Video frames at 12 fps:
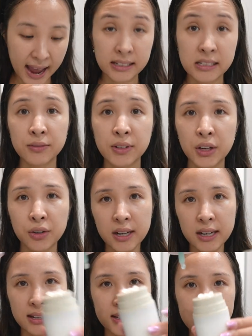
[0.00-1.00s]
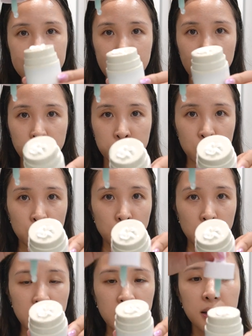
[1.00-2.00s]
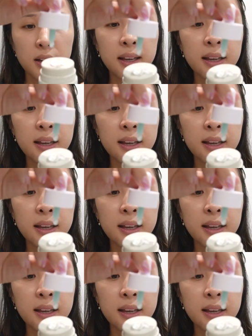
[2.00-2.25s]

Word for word: active ingredient serum you want